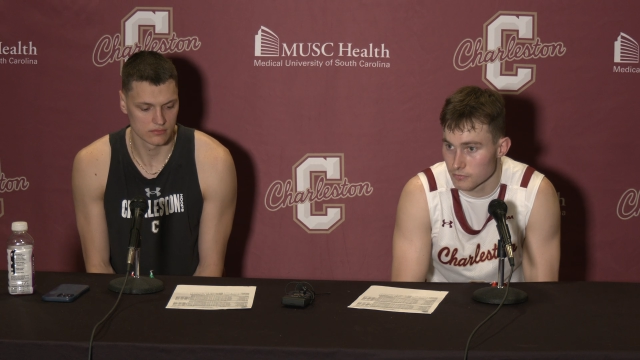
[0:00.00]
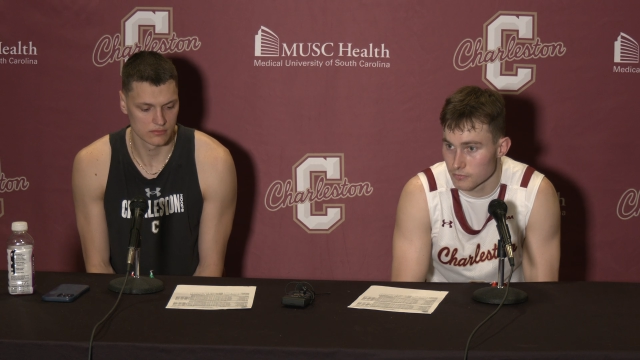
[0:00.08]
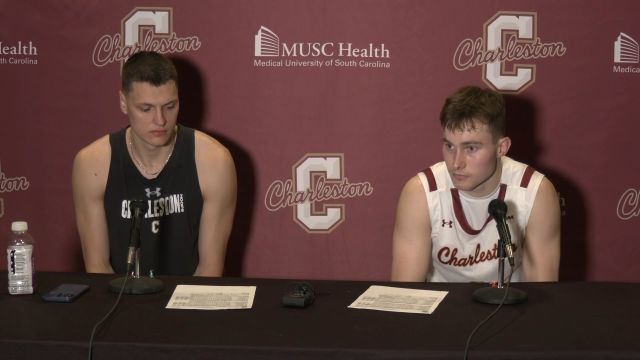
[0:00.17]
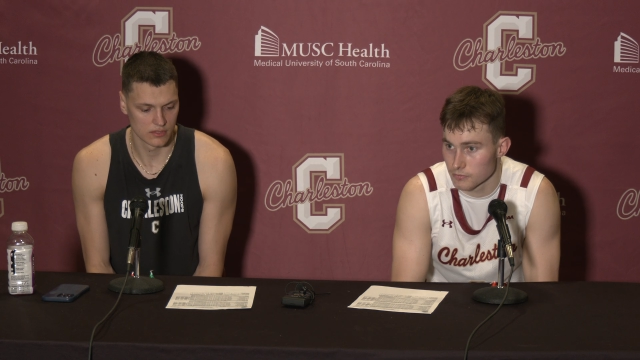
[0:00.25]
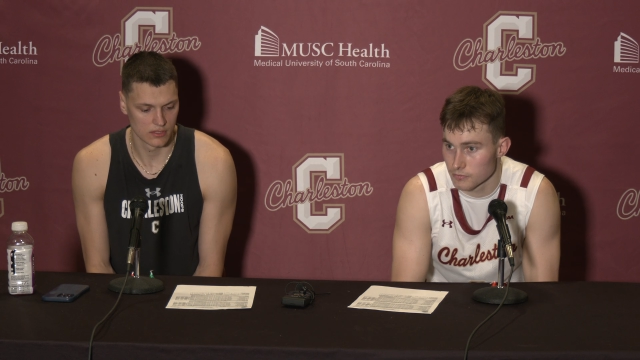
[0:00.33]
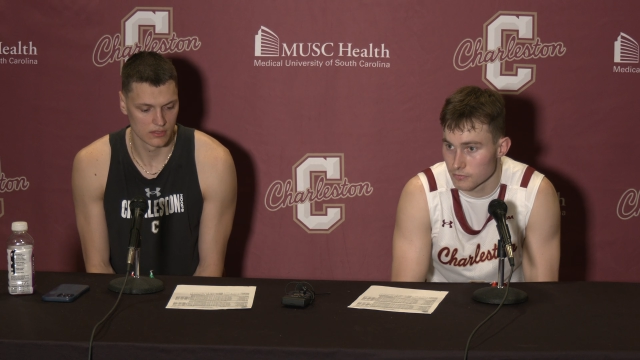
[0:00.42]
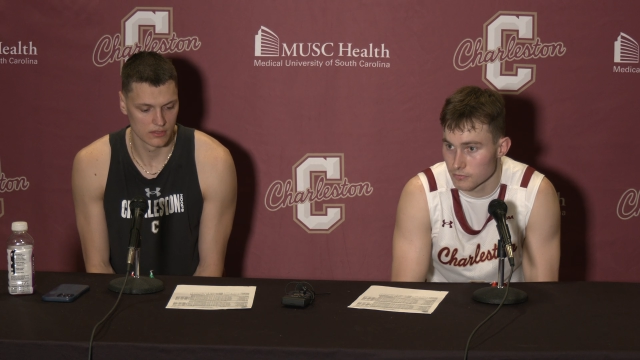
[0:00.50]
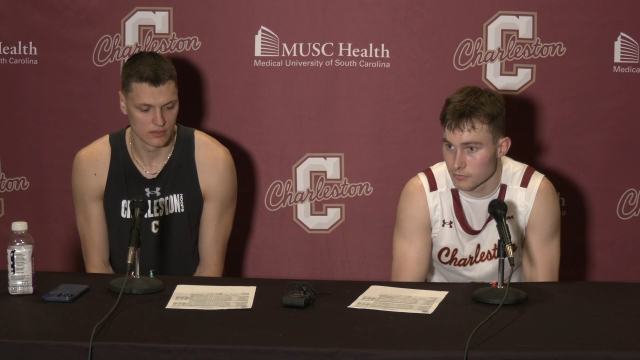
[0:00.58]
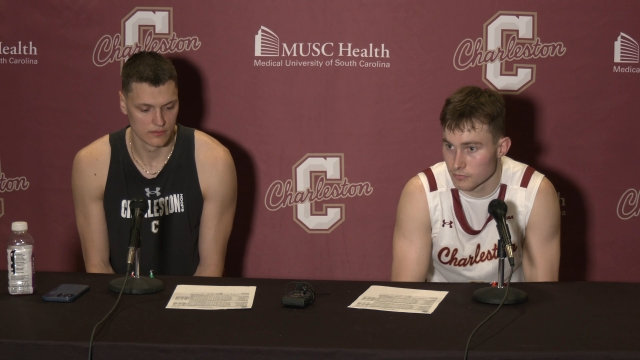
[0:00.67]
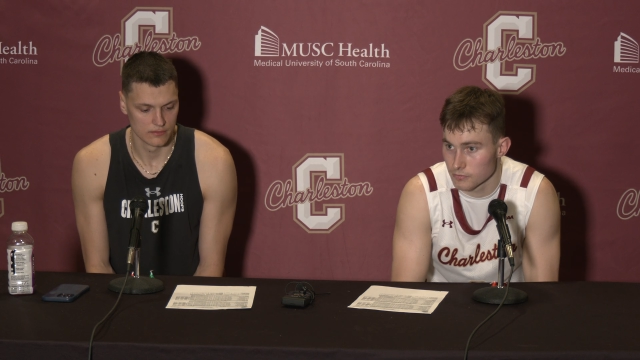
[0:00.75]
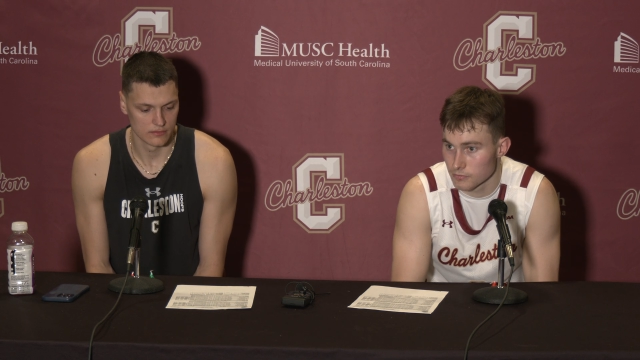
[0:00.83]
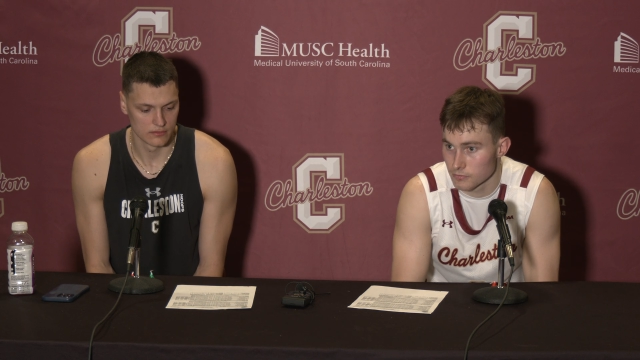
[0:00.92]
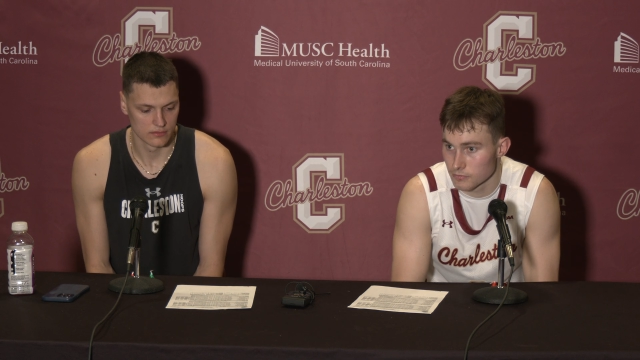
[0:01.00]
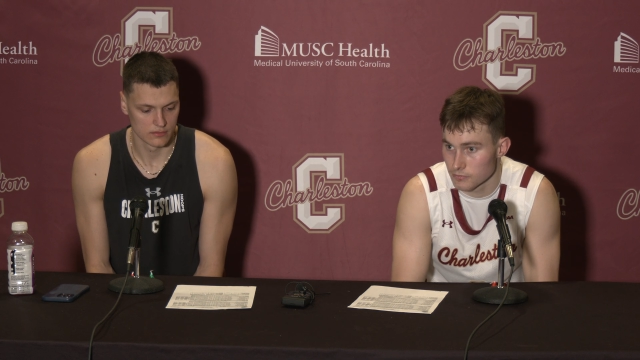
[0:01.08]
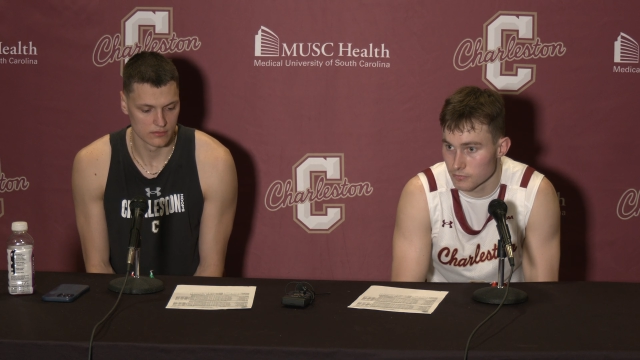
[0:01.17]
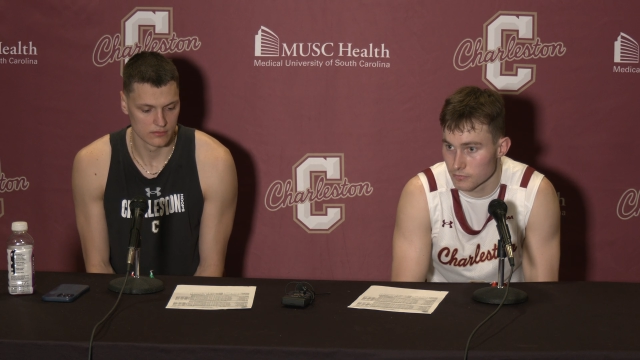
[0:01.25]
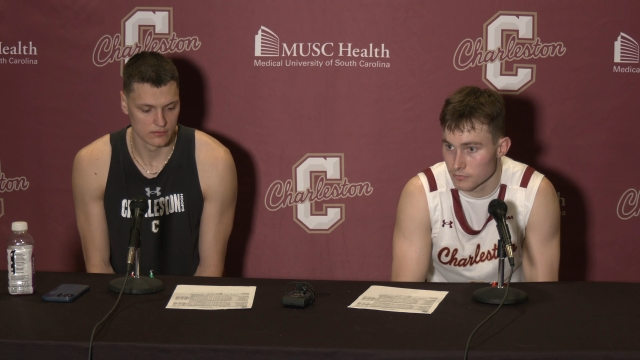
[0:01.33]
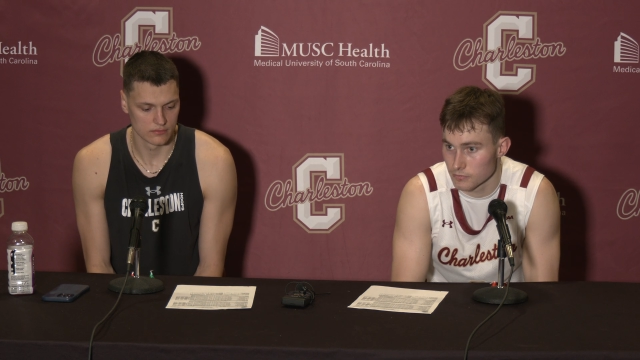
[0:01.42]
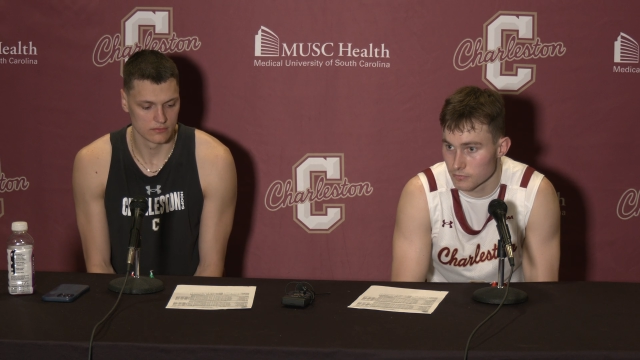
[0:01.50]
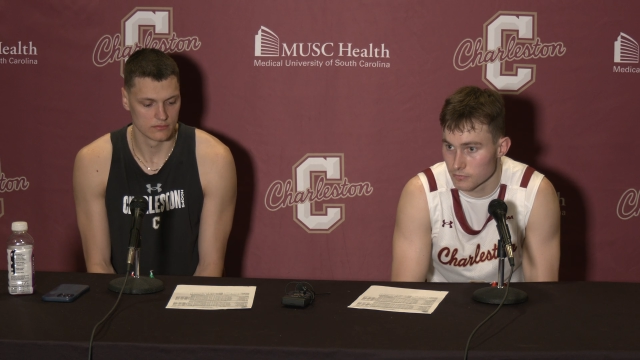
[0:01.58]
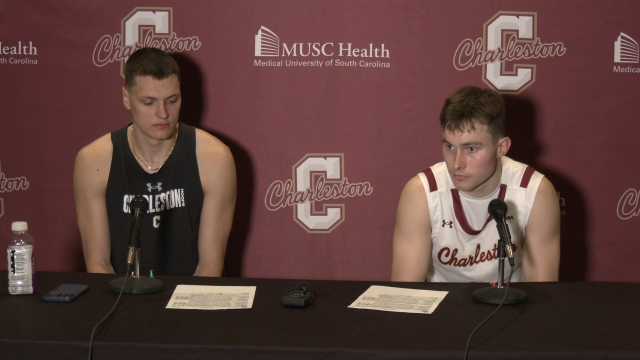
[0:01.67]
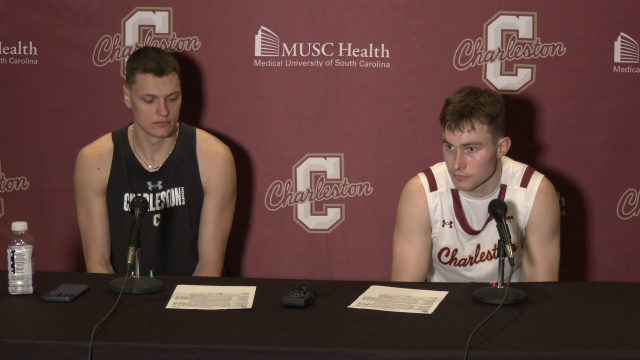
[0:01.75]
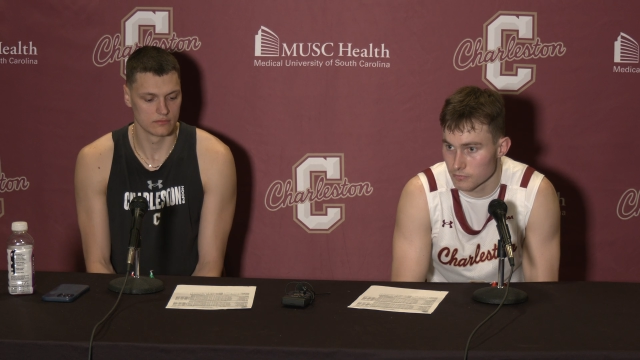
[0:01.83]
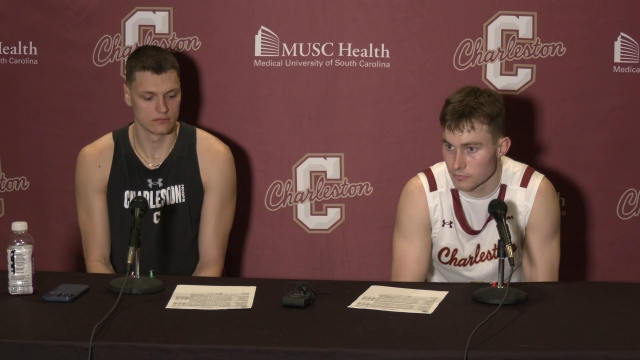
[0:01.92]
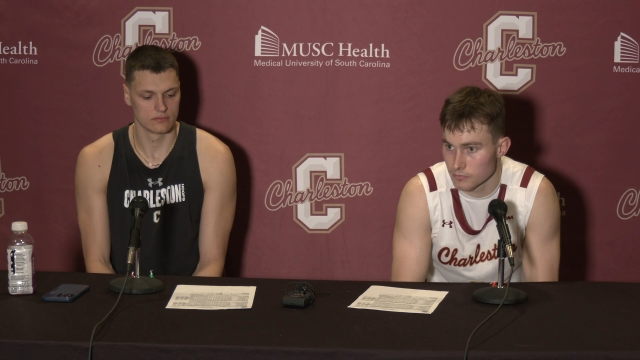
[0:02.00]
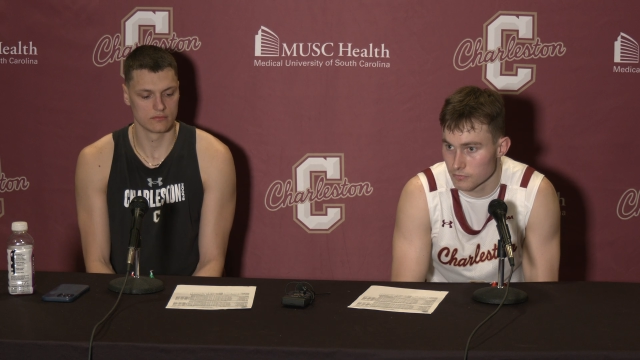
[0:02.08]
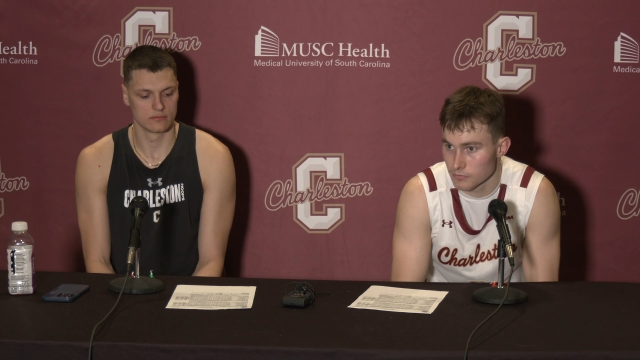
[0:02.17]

(no one is talking)